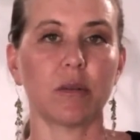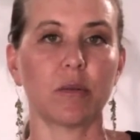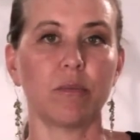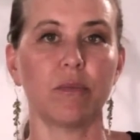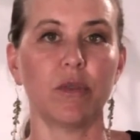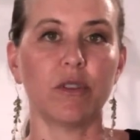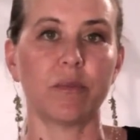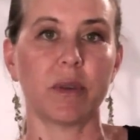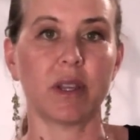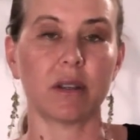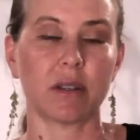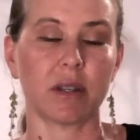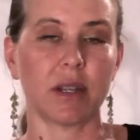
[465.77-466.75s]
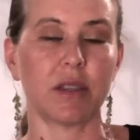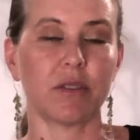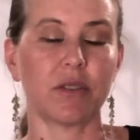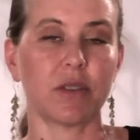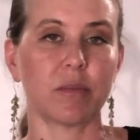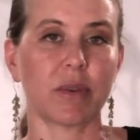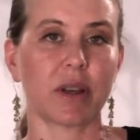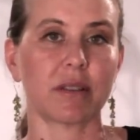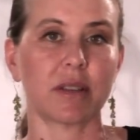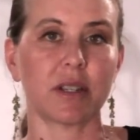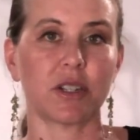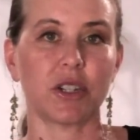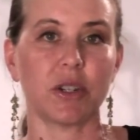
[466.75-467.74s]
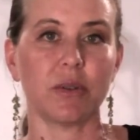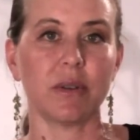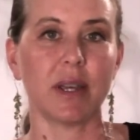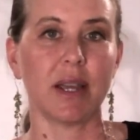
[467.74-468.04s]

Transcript: movement into the breast tissue.